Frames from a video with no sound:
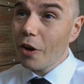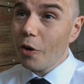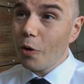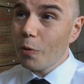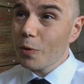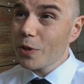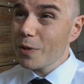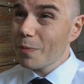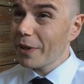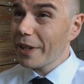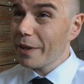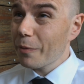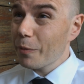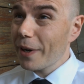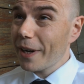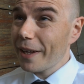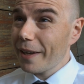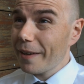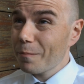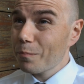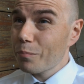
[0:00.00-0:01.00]
ultimately it
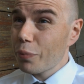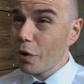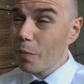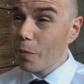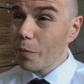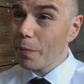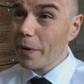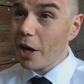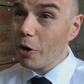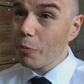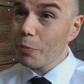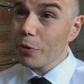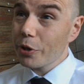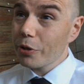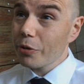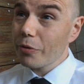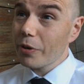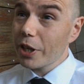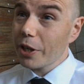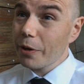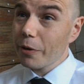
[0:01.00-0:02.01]
will probably help your
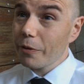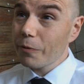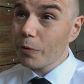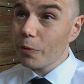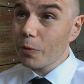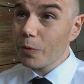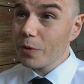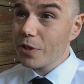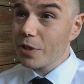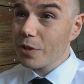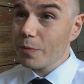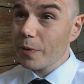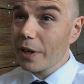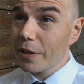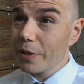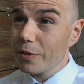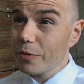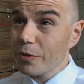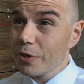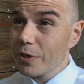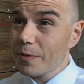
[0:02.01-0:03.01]
career going forwards as well.
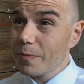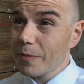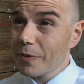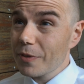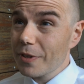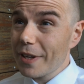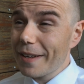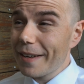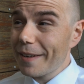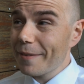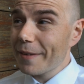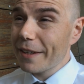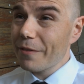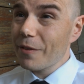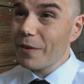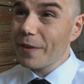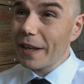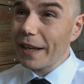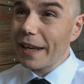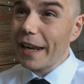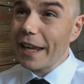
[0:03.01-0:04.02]
It will just give
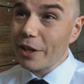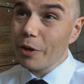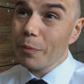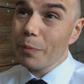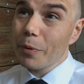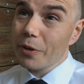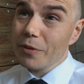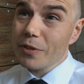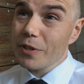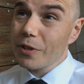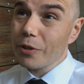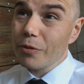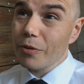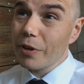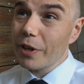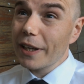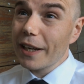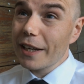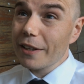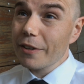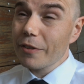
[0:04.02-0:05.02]
you that leg up onto the
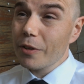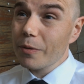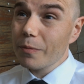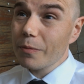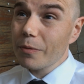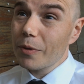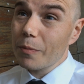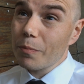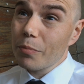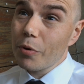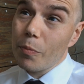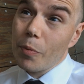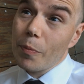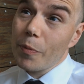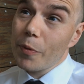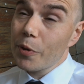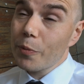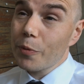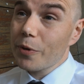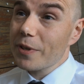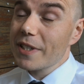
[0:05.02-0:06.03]
career ladder that
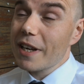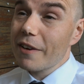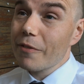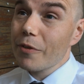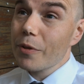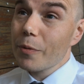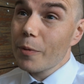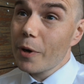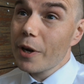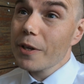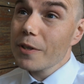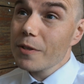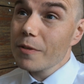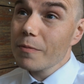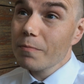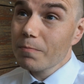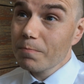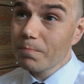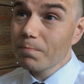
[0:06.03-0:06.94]
probably you wouldn't have otherwise.